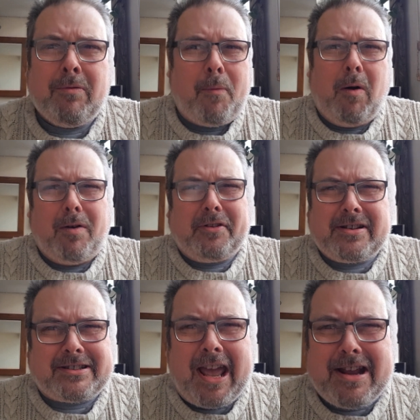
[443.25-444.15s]
Well, what have they
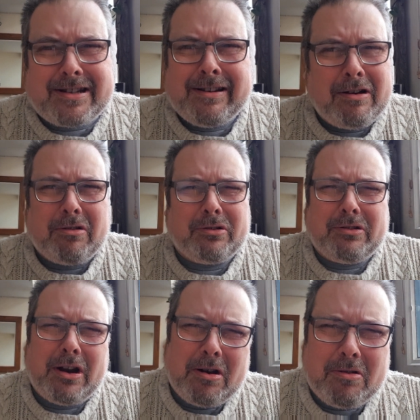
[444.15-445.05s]
said? Oh
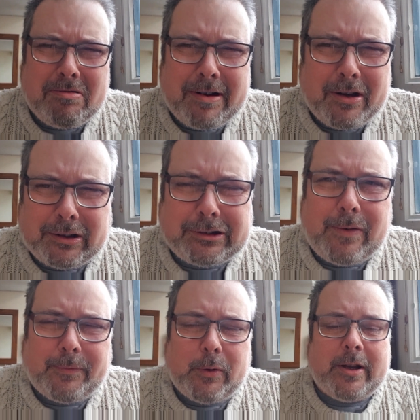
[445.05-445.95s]
no, we look so
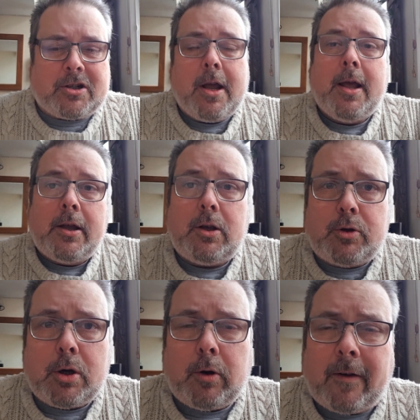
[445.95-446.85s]
foolish. You
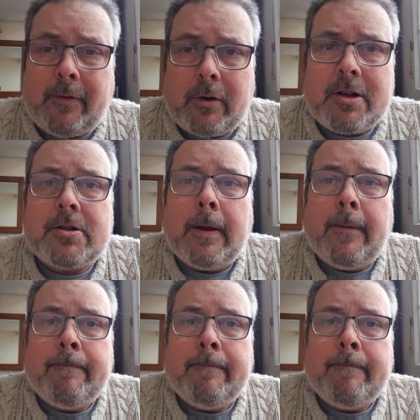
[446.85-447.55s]
do look foolish.